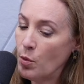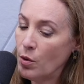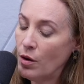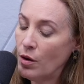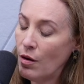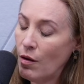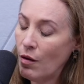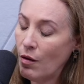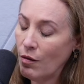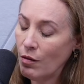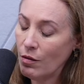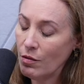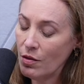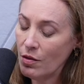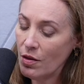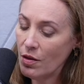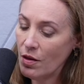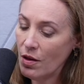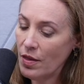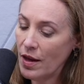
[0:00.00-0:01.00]
will
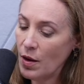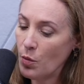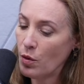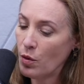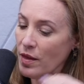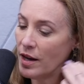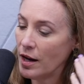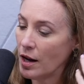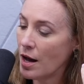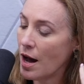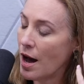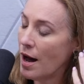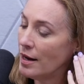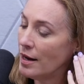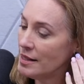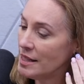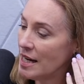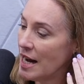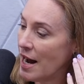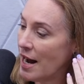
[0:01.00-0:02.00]
they will then
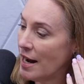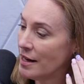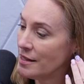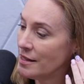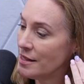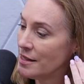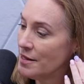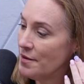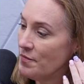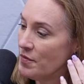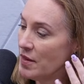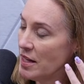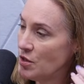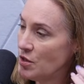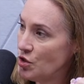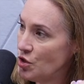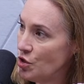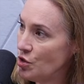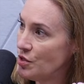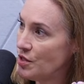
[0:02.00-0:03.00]
contact as
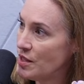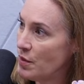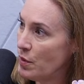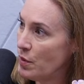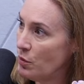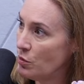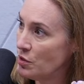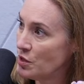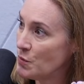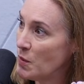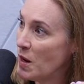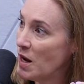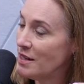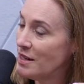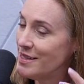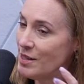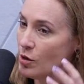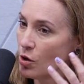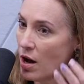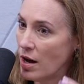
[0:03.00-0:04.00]
soon as somebody
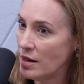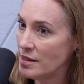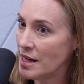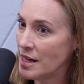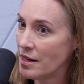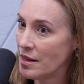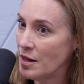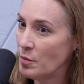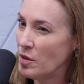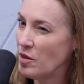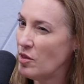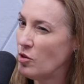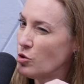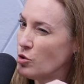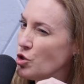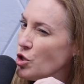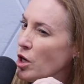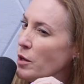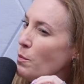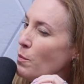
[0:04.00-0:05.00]
responds they'll contact them and they'll
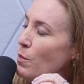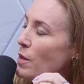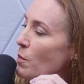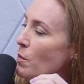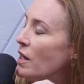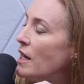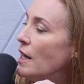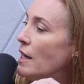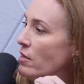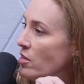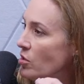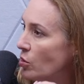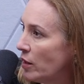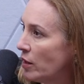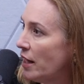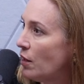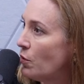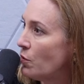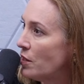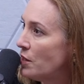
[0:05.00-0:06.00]
start mimicking the
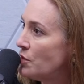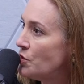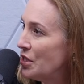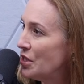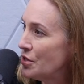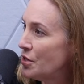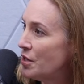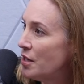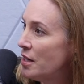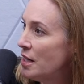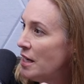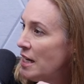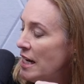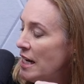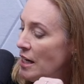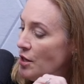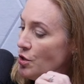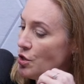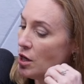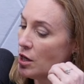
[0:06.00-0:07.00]
language
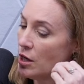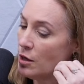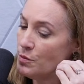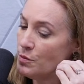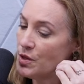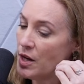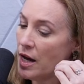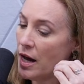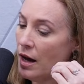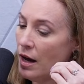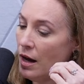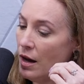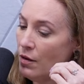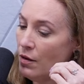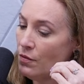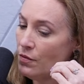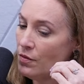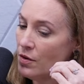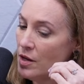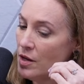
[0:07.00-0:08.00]
in terms
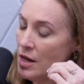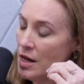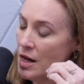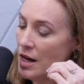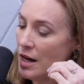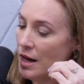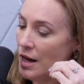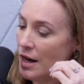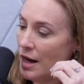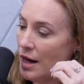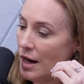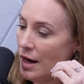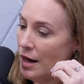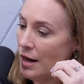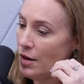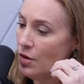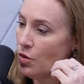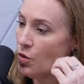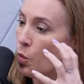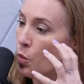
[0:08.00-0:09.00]
of uh,
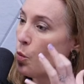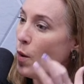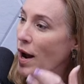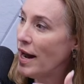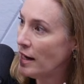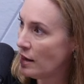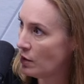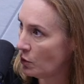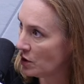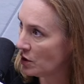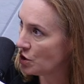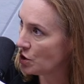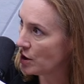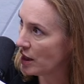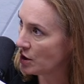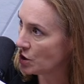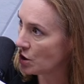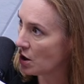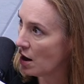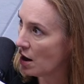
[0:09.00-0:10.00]
the way in which
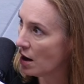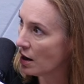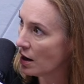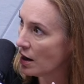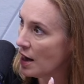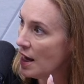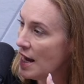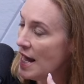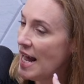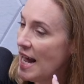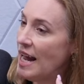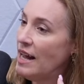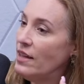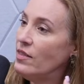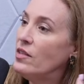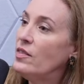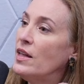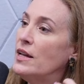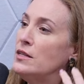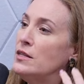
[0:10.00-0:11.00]
they talk and
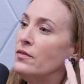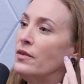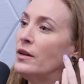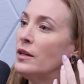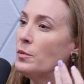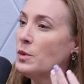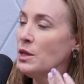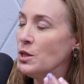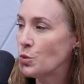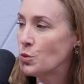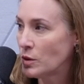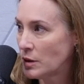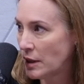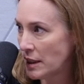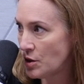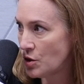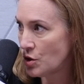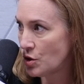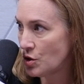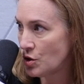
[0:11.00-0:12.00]
then they develop these
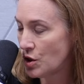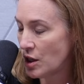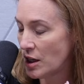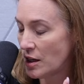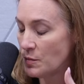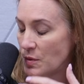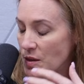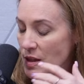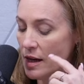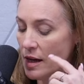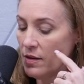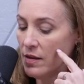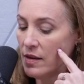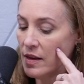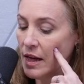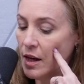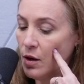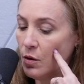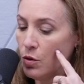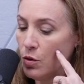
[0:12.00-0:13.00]
relationships. And
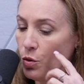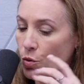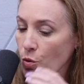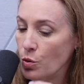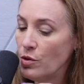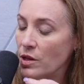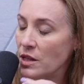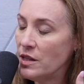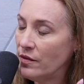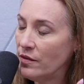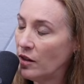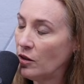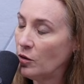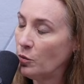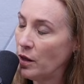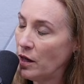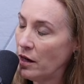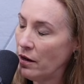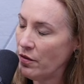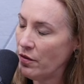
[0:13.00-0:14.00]
then through the
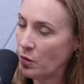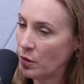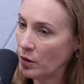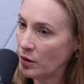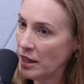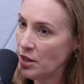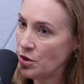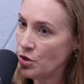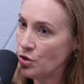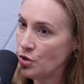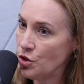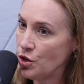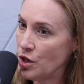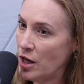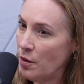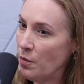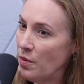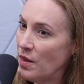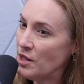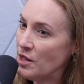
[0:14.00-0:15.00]
development of the
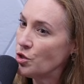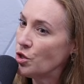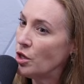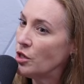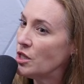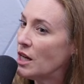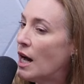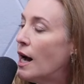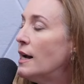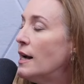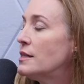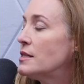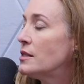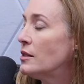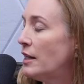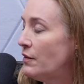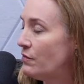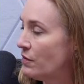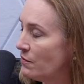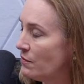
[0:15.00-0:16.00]
relationship, they start to
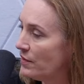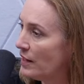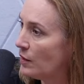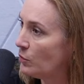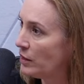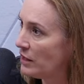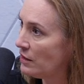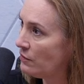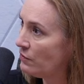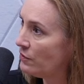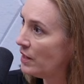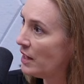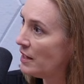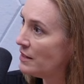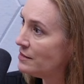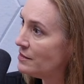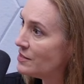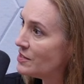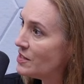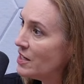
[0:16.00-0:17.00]
isolate from family and
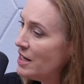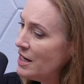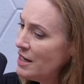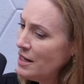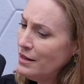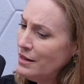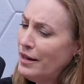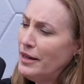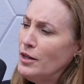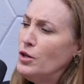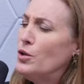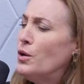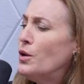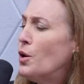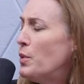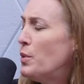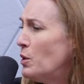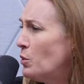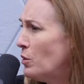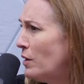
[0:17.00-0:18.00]
friends. Like,
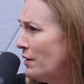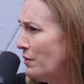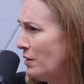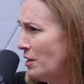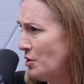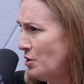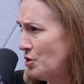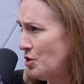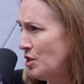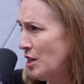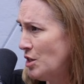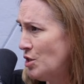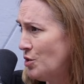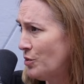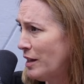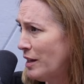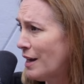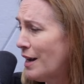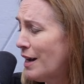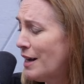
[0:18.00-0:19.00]
nobody will ever understand you
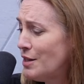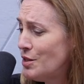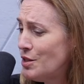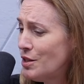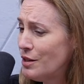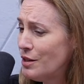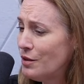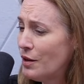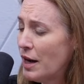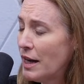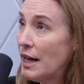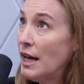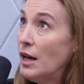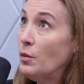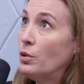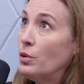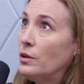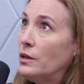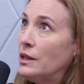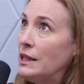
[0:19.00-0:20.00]
like I do. I
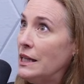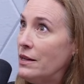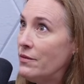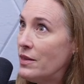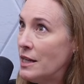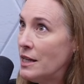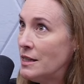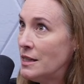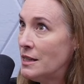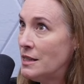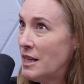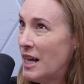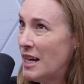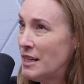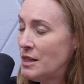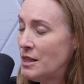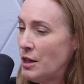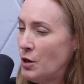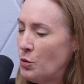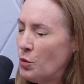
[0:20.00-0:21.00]
can't believe they did
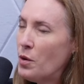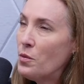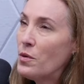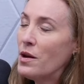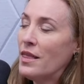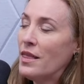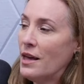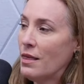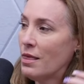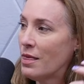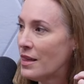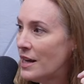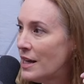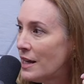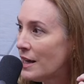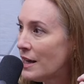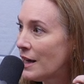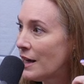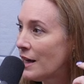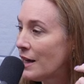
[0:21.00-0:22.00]
that to you. What were they
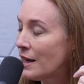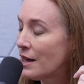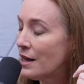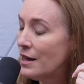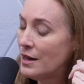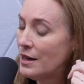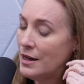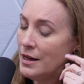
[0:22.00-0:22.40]
thinking?